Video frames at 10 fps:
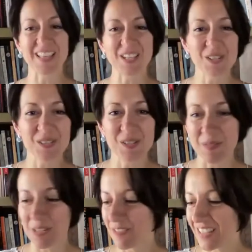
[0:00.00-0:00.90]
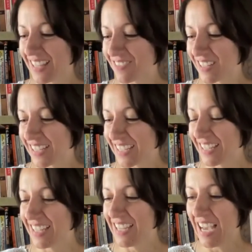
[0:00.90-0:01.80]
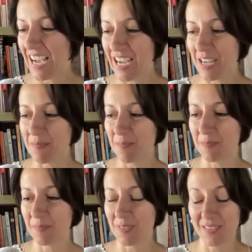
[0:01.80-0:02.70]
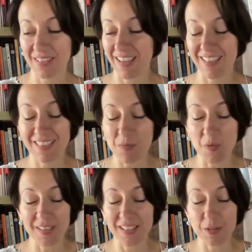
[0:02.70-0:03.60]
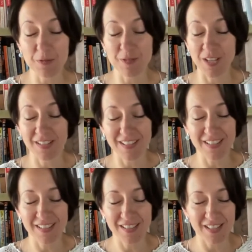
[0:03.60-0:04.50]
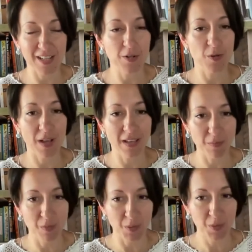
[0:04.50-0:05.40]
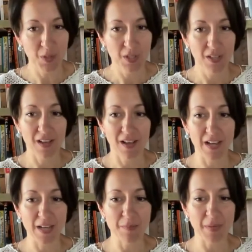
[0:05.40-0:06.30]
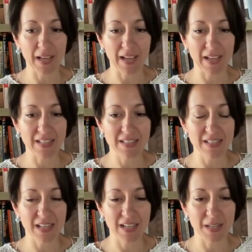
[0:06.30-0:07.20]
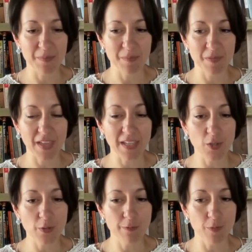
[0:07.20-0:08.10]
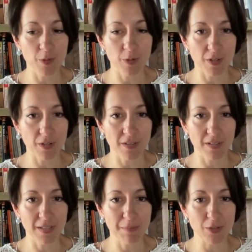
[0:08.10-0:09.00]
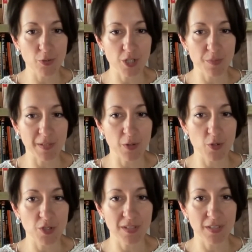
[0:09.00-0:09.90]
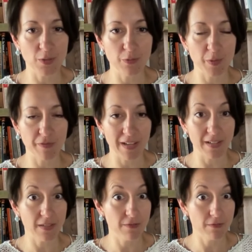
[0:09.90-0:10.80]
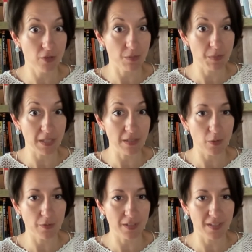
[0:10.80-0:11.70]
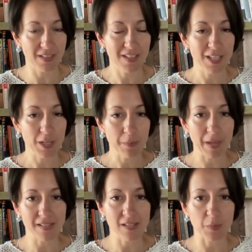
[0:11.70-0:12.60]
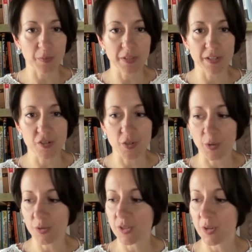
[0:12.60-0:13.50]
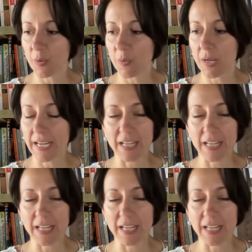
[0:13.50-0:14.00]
Thank you so much for that, Rick. Um, the work that you've done is incredible. And thank you for the mentorship and coaching that you've provided to me over the past couple of years also.